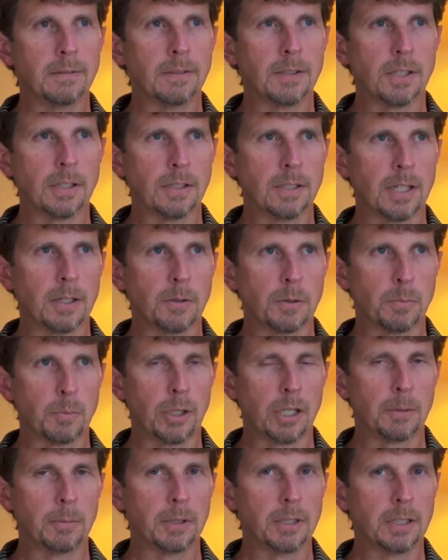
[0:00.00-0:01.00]
since I was
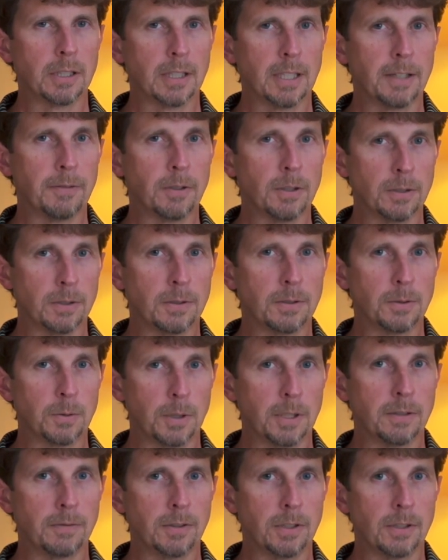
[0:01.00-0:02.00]
probably 11 or
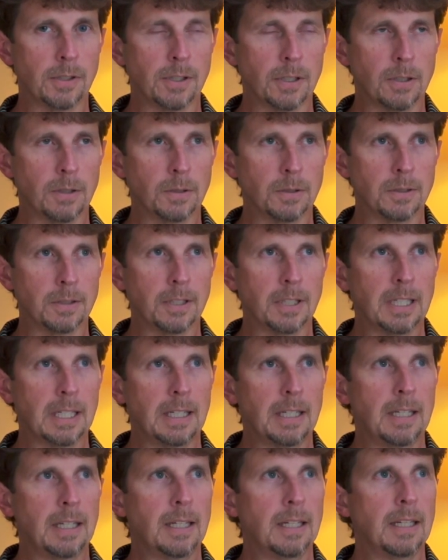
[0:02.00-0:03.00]
12 years old.
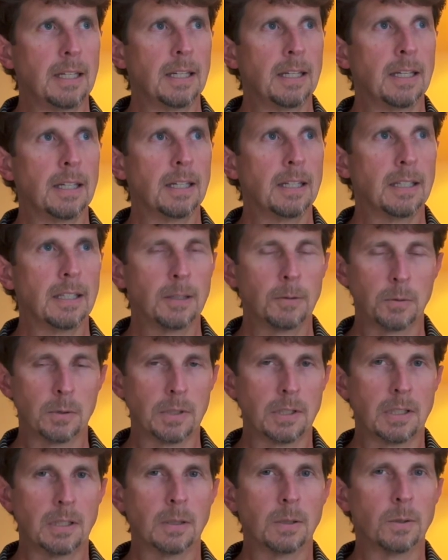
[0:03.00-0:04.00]
And it
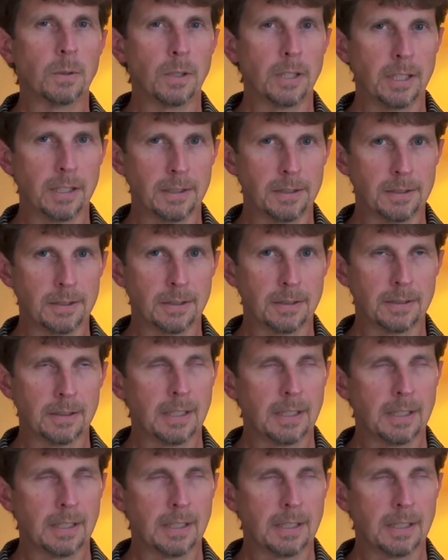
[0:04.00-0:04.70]
was glorious.